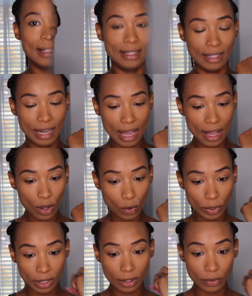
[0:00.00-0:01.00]

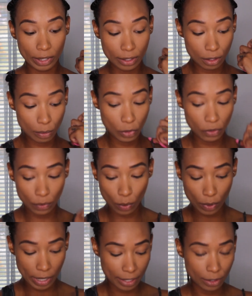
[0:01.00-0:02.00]
Now we are going to move
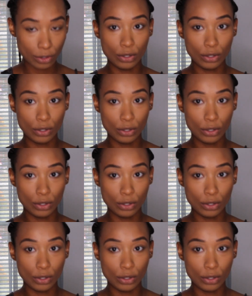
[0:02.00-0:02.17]
on